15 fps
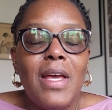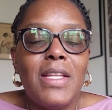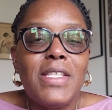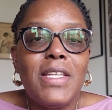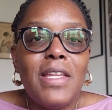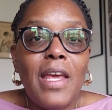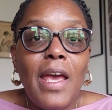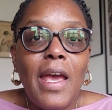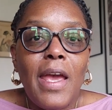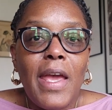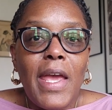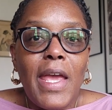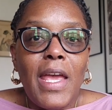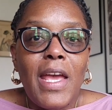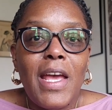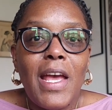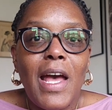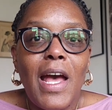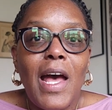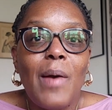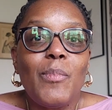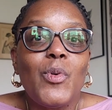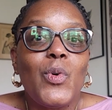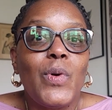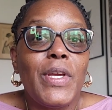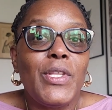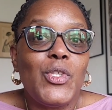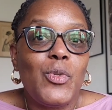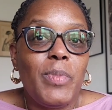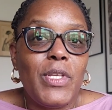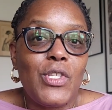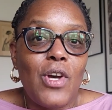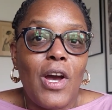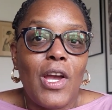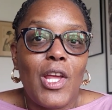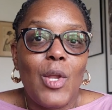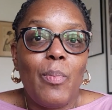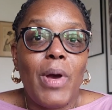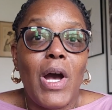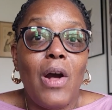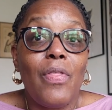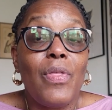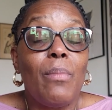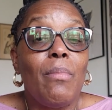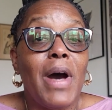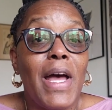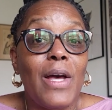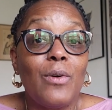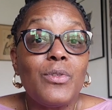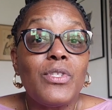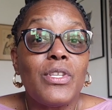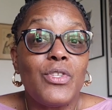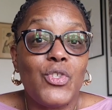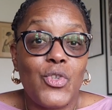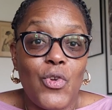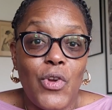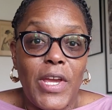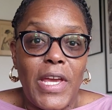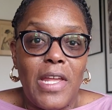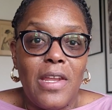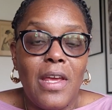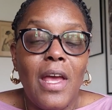Today, I'm going to be talking about the Miles Circuit.